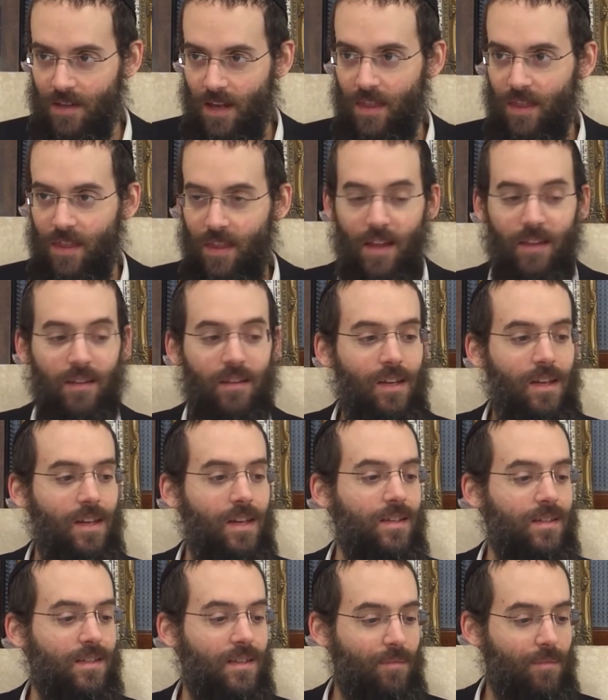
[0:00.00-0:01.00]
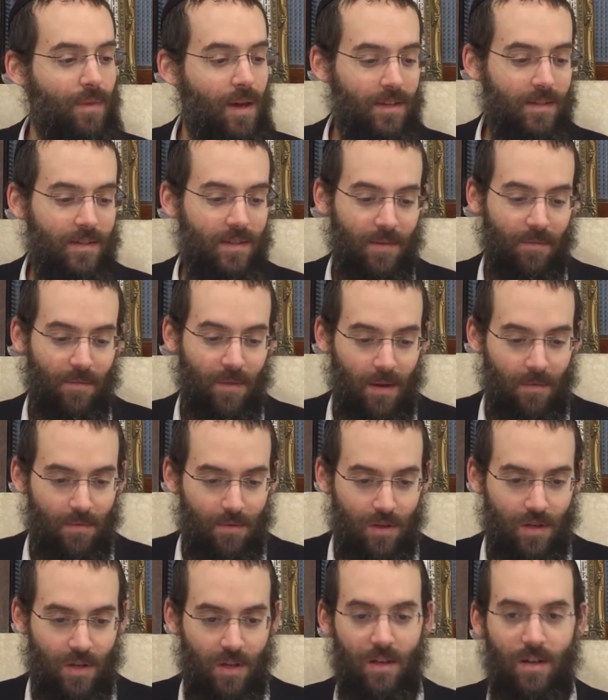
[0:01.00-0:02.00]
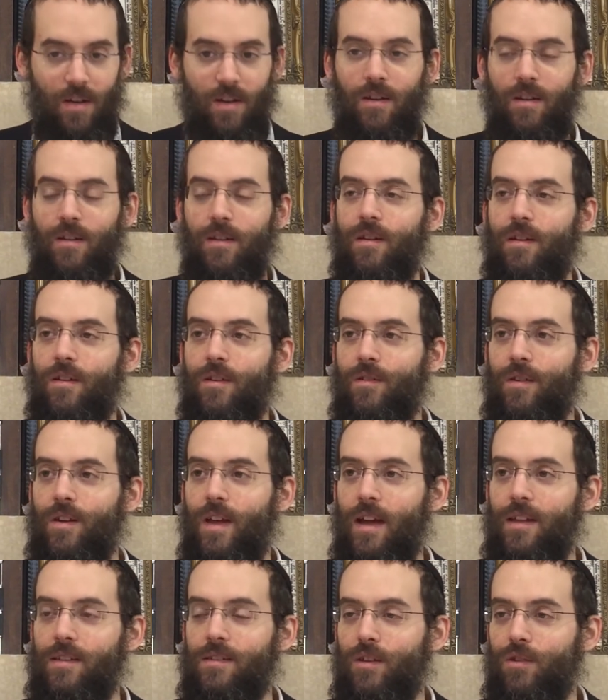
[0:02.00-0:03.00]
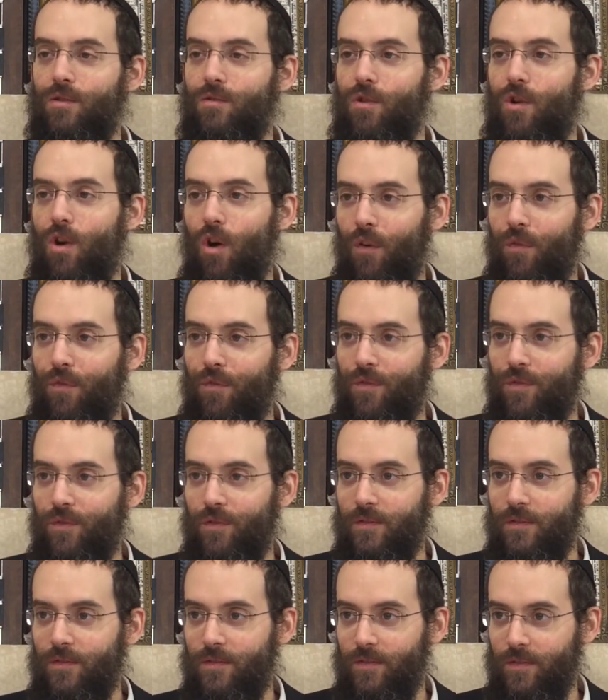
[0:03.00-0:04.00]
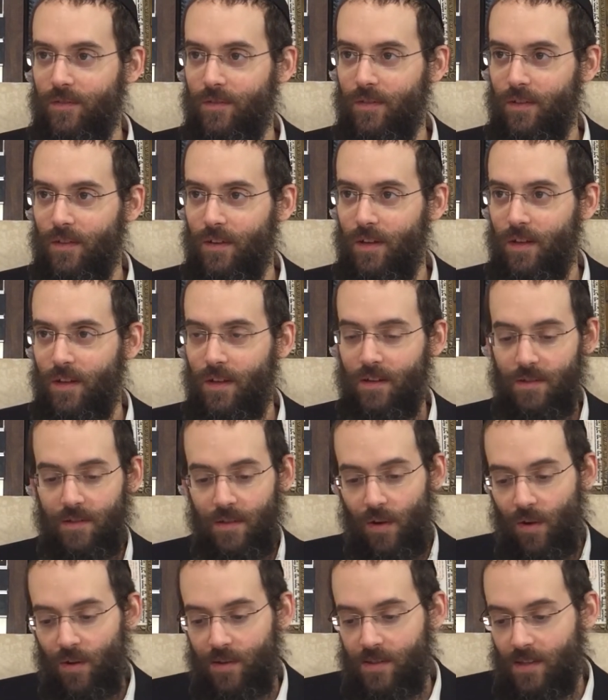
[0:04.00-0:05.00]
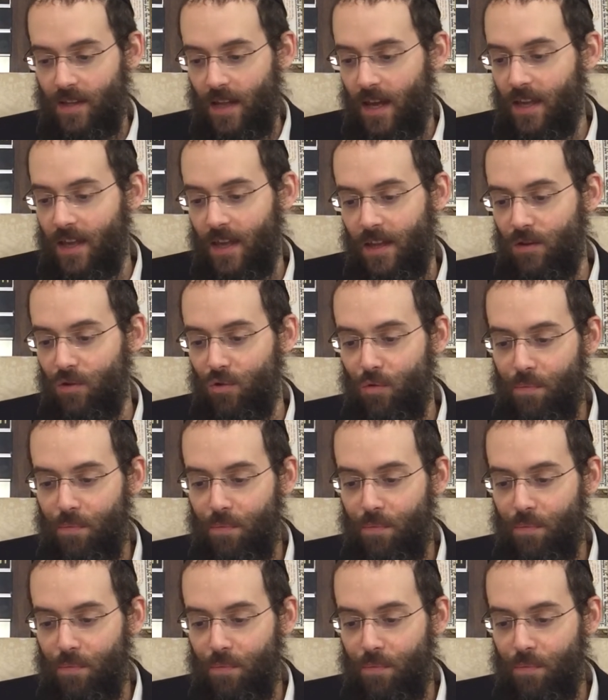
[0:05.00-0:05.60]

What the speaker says: and then Tchiyas HaMesim, the Eibishter creates a new guf. So it's like a new